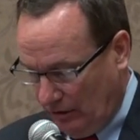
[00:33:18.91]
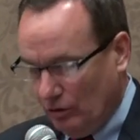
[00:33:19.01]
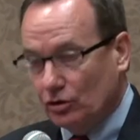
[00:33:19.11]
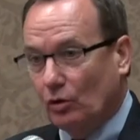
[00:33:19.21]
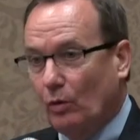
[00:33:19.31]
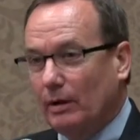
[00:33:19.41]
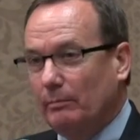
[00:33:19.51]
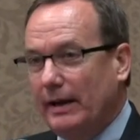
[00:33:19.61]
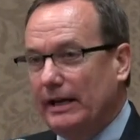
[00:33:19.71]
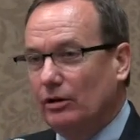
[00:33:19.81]
So what
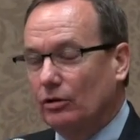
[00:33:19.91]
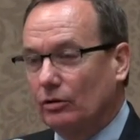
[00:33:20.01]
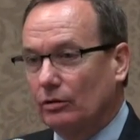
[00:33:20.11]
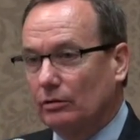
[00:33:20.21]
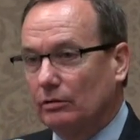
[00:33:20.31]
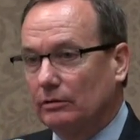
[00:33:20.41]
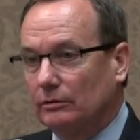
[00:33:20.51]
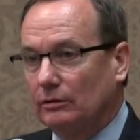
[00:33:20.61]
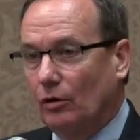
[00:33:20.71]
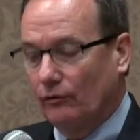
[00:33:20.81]
made her
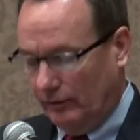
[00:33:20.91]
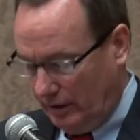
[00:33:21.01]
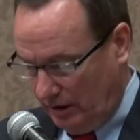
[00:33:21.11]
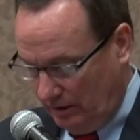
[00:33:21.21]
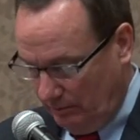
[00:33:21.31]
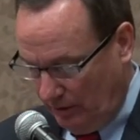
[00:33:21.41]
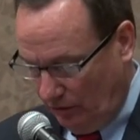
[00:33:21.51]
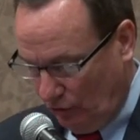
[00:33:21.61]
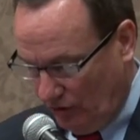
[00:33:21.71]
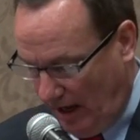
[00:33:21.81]
overcome
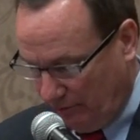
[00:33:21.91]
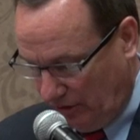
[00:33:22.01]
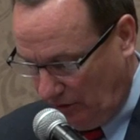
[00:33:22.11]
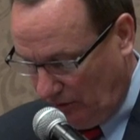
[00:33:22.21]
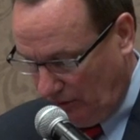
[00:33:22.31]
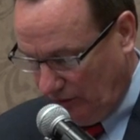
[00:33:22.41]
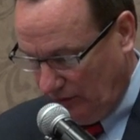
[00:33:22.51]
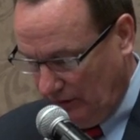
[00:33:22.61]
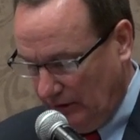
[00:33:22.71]
those obstacles